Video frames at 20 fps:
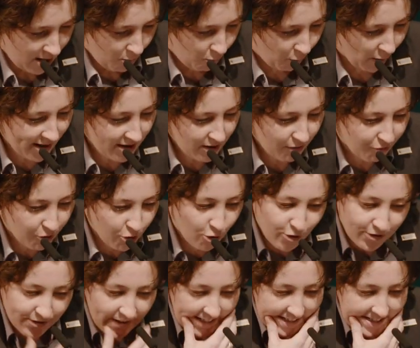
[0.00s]
One of the few
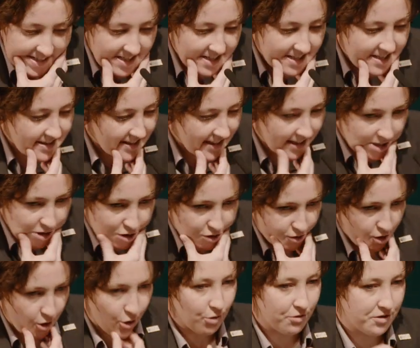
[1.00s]
things that
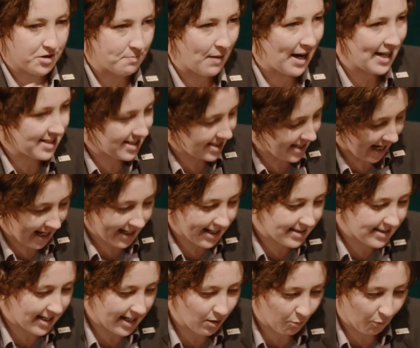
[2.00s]
soothes my
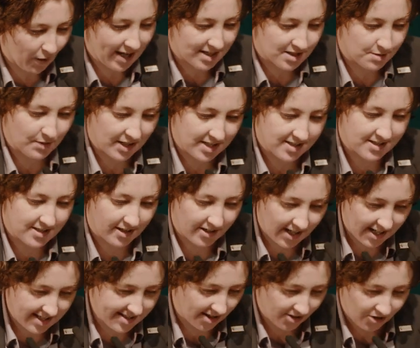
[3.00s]
sanity in Westminster
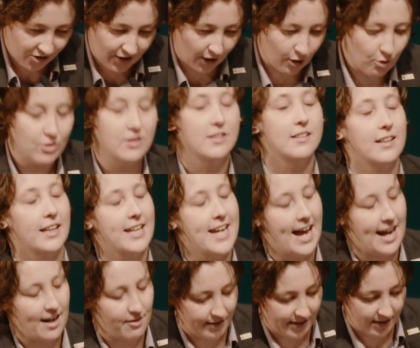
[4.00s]
is undoubtedly
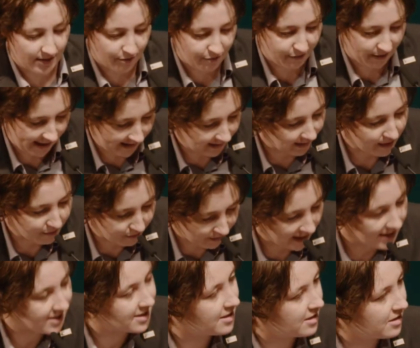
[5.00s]
having the friendly
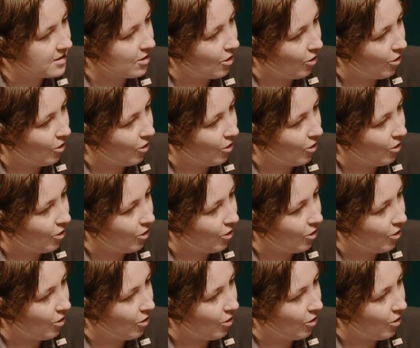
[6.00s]
faces